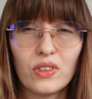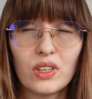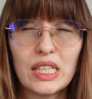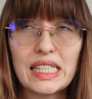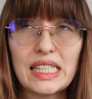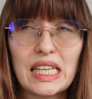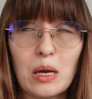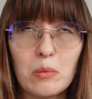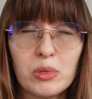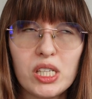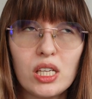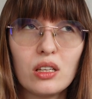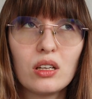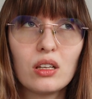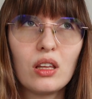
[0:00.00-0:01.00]

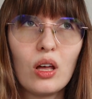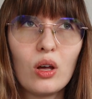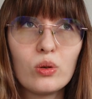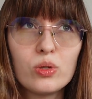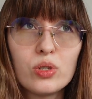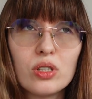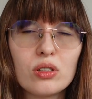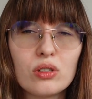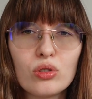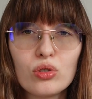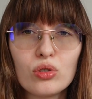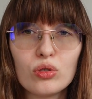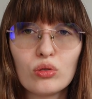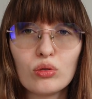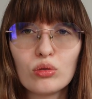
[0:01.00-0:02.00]
something closer
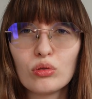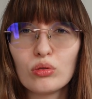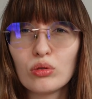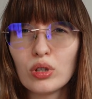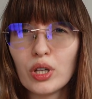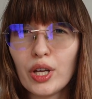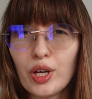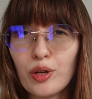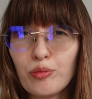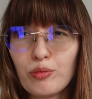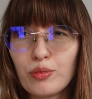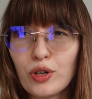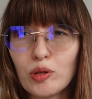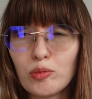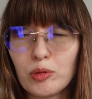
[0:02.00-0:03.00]
to
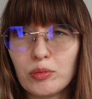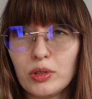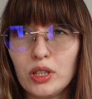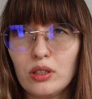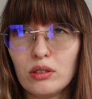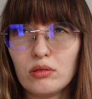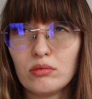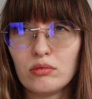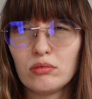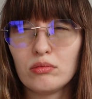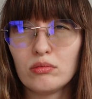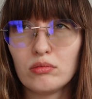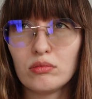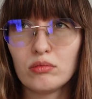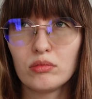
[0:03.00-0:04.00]
probably
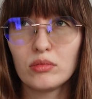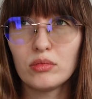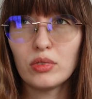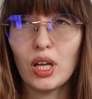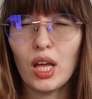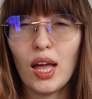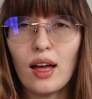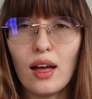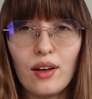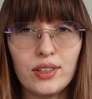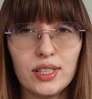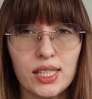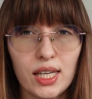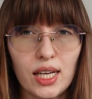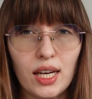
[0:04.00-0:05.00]

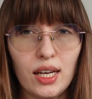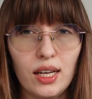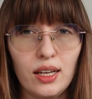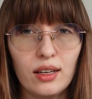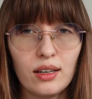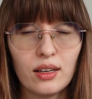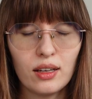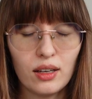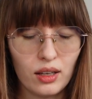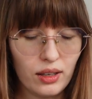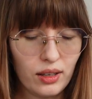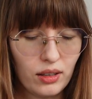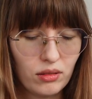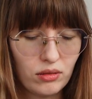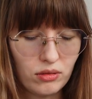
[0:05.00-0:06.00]
heavy decay
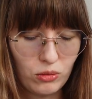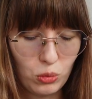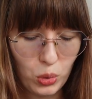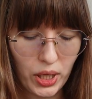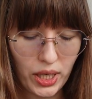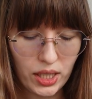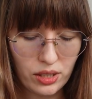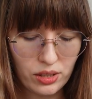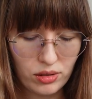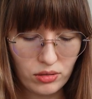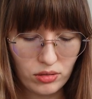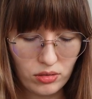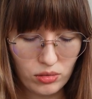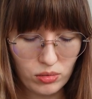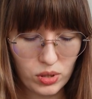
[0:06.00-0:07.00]
weight
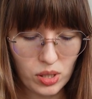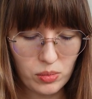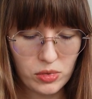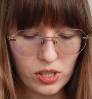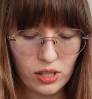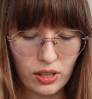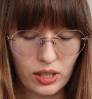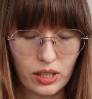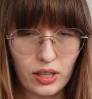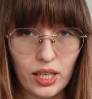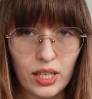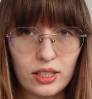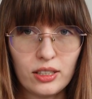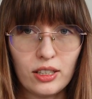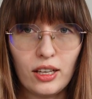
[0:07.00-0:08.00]
or something like
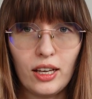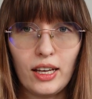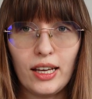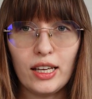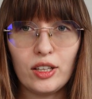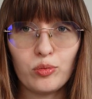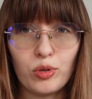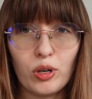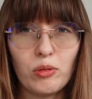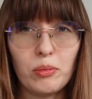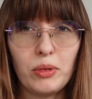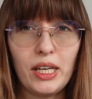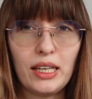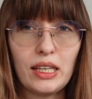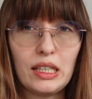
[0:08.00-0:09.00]
that. And
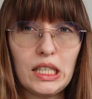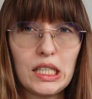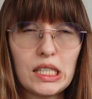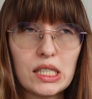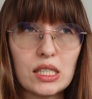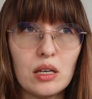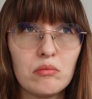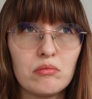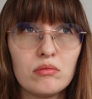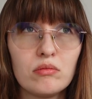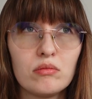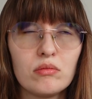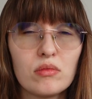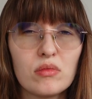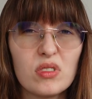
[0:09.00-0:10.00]
probably I can knit some
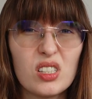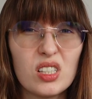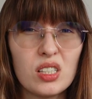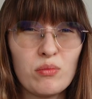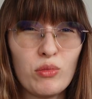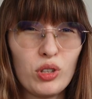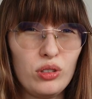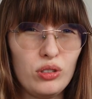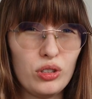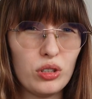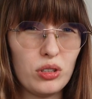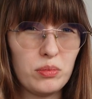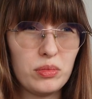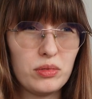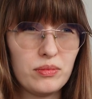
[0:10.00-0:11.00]
small
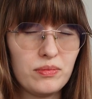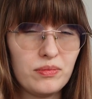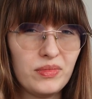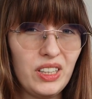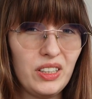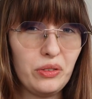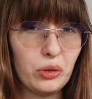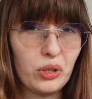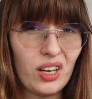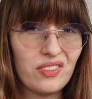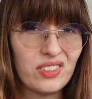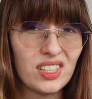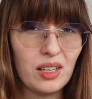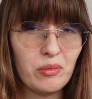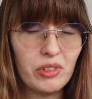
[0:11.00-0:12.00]
top. If you have
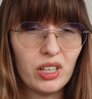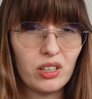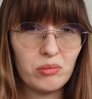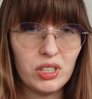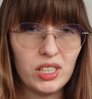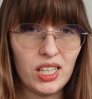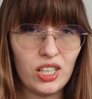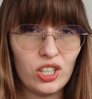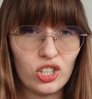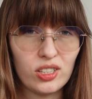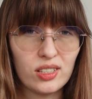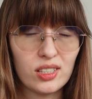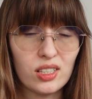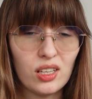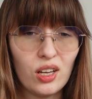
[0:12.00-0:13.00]
some
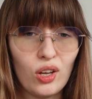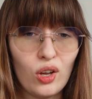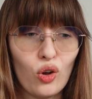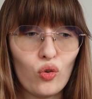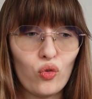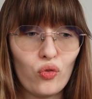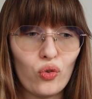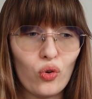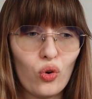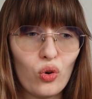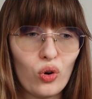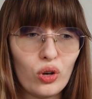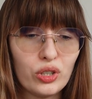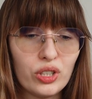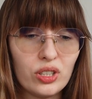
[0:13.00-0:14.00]
recommendations
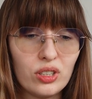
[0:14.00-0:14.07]
for